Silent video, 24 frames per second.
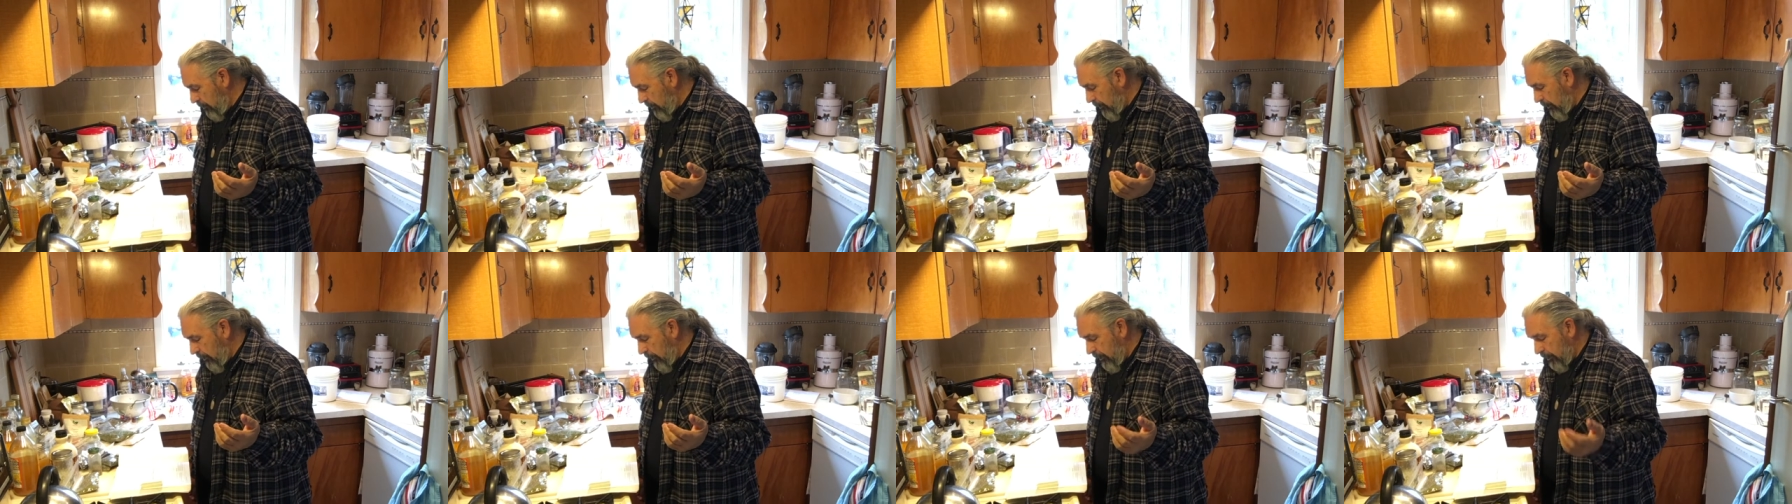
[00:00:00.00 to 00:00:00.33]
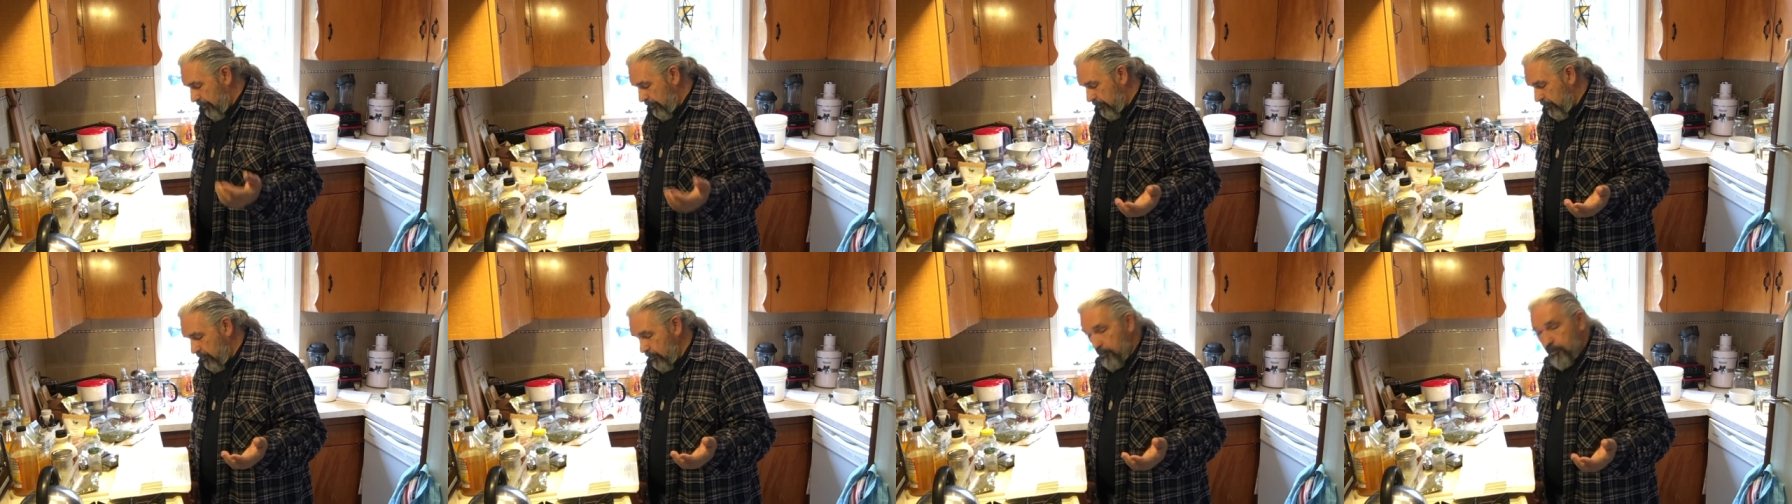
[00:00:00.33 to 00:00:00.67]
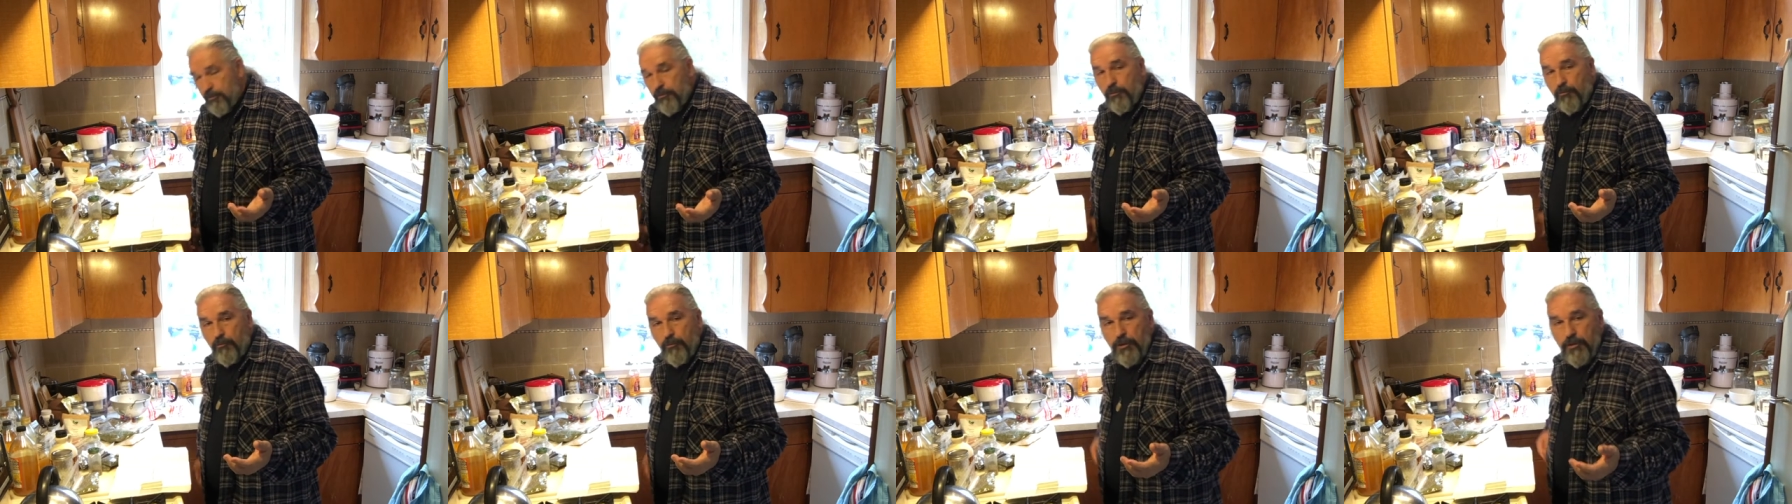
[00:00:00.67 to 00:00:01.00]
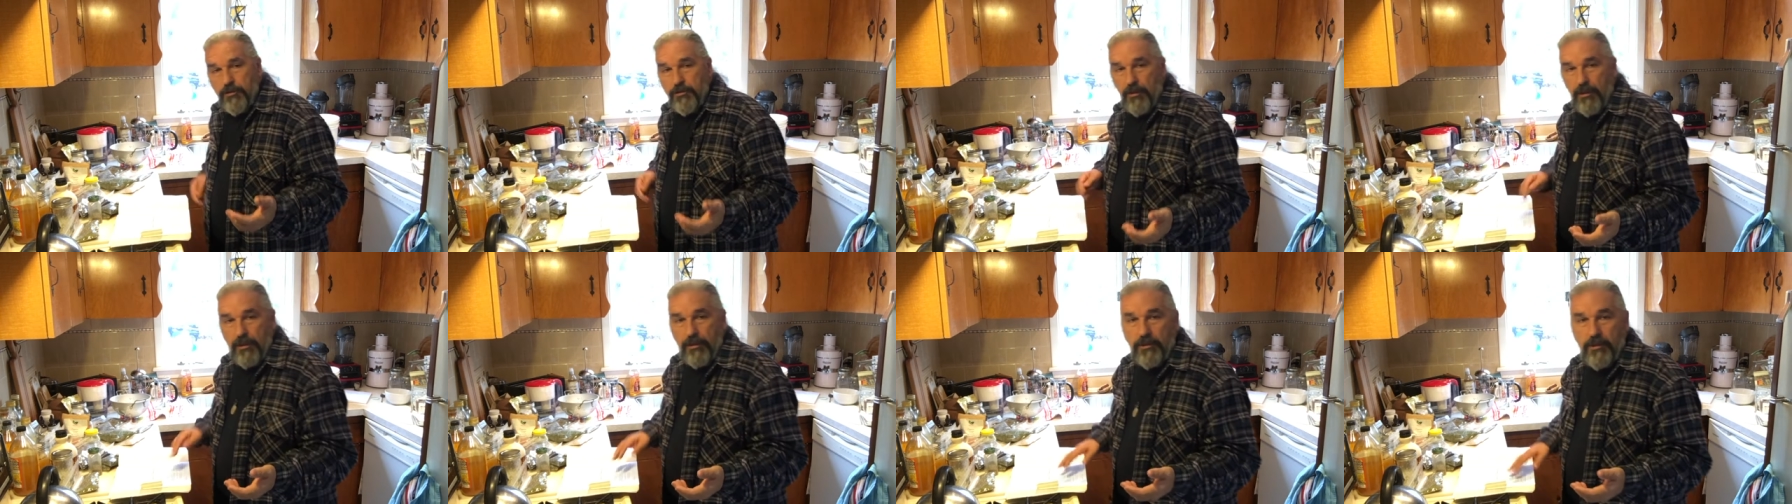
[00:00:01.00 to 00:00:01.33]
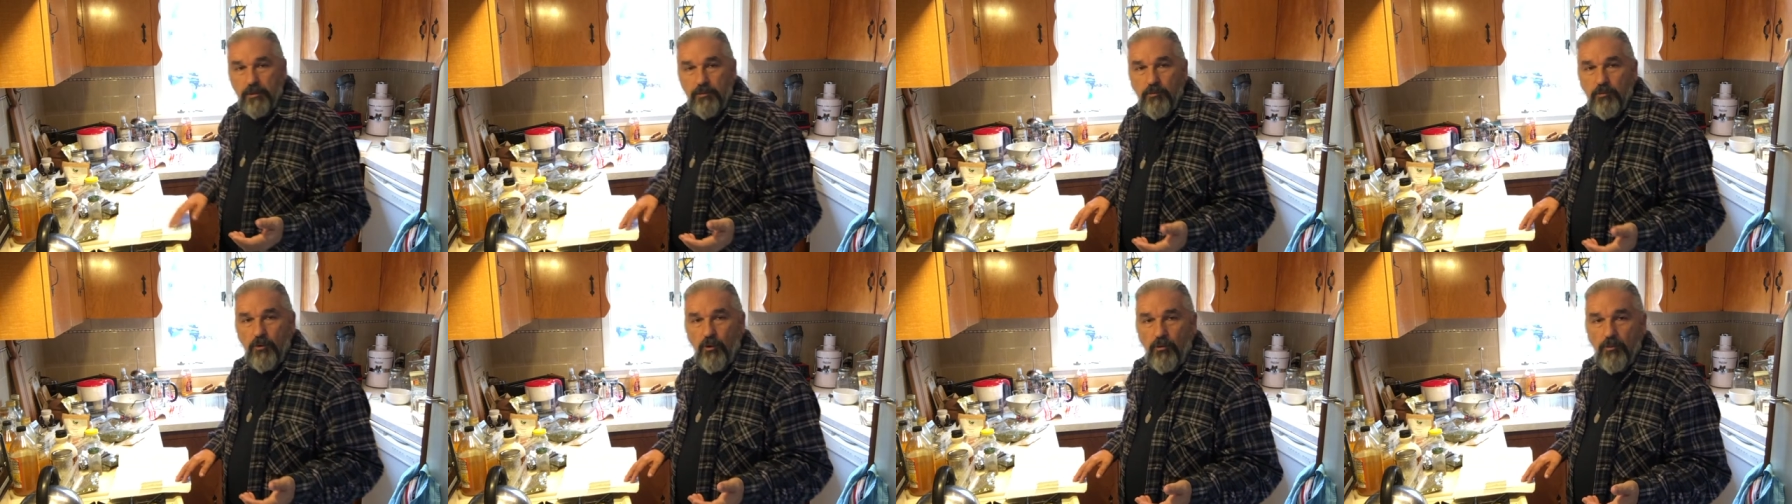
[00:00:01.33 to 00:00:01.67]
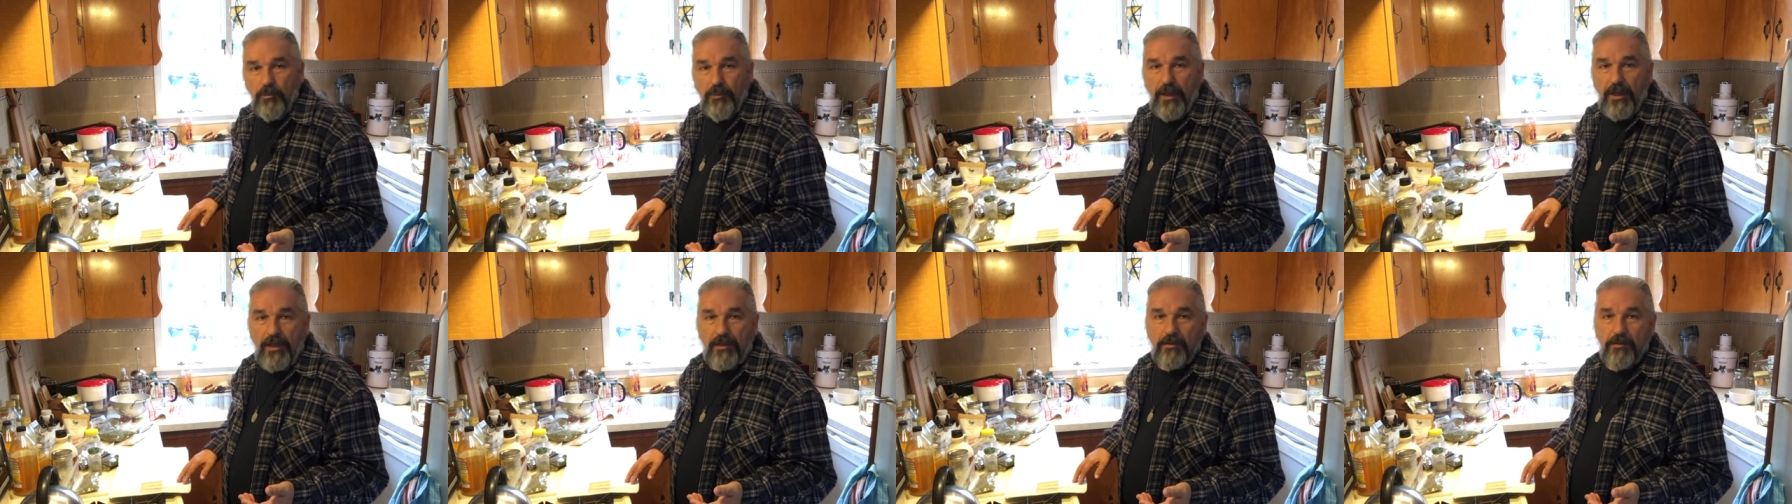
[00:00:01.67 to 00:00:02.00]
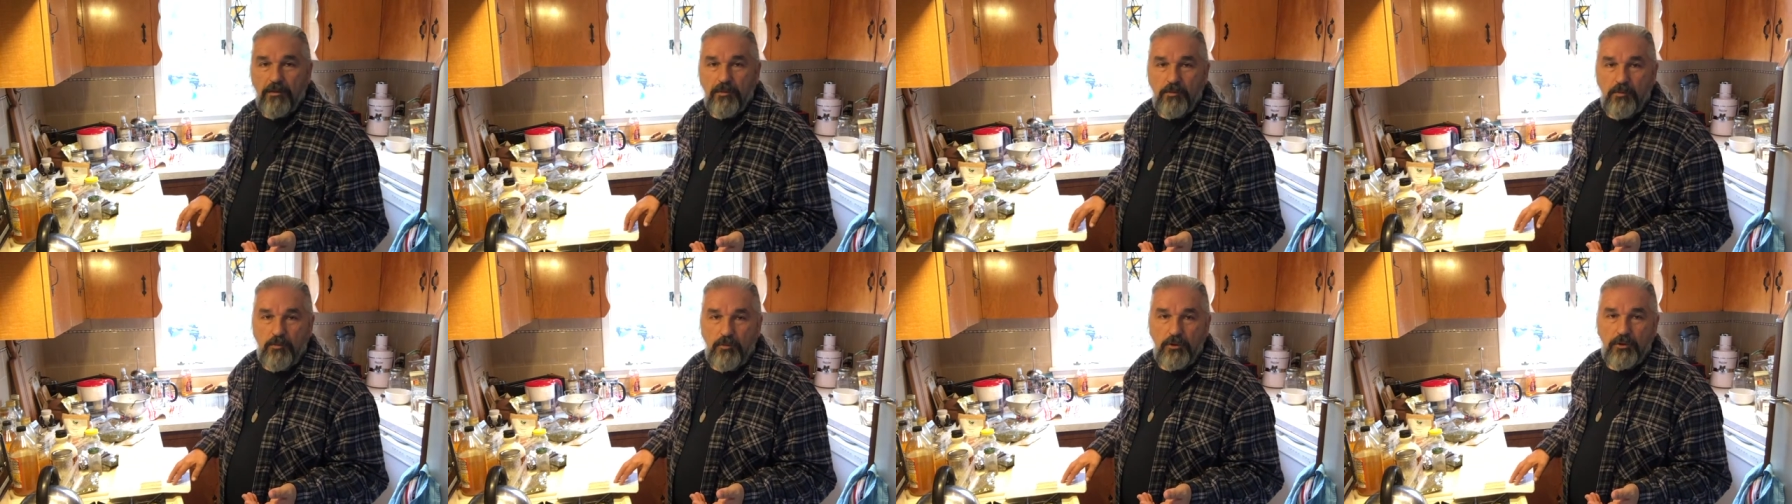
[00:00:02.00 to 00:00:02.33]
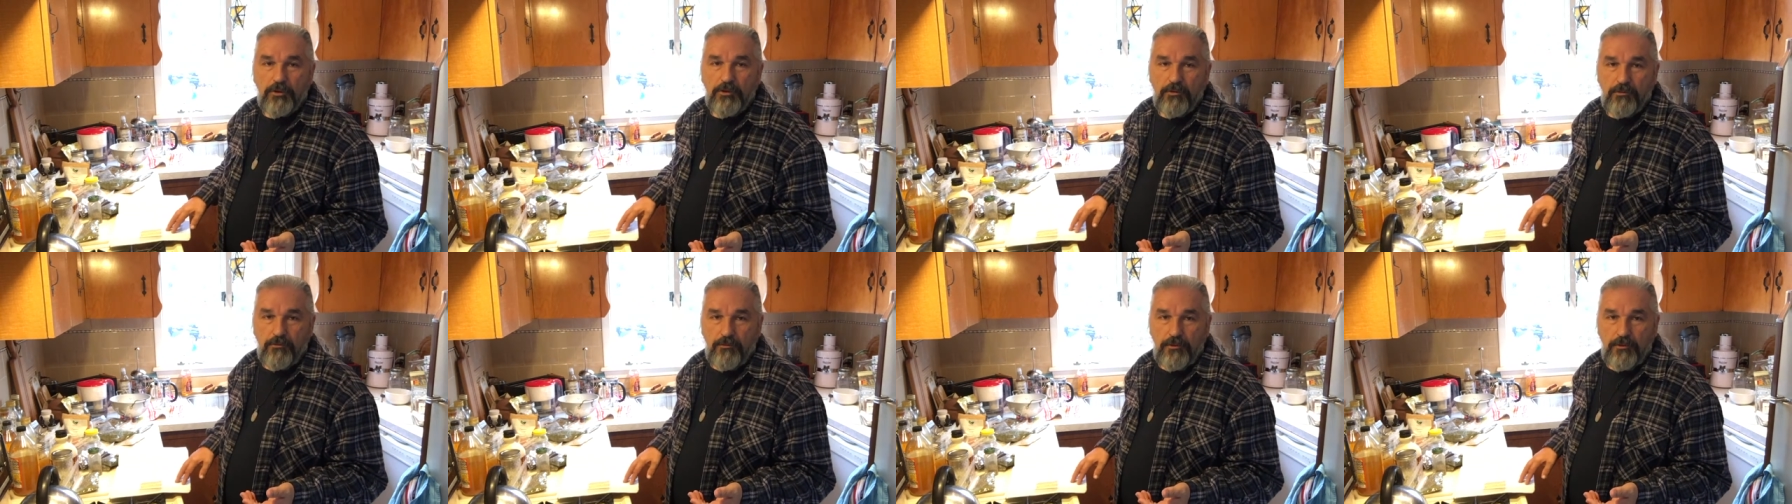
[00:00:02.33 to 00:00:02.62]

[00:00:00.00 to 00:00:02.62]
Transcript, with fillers: And the reason I keep going back to the book to